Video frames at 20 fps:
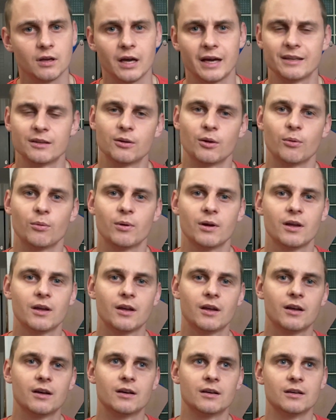I don't
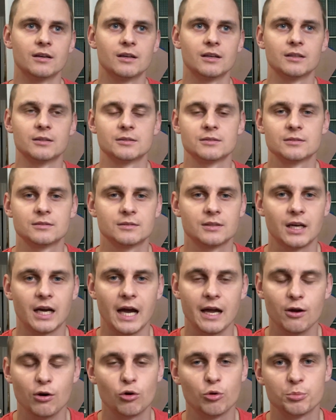know.
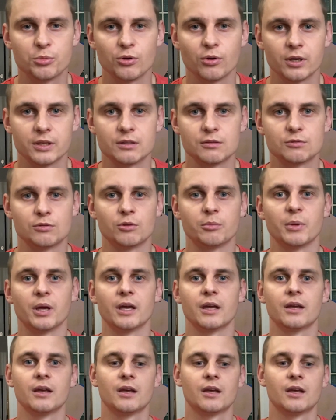I hope you understood me.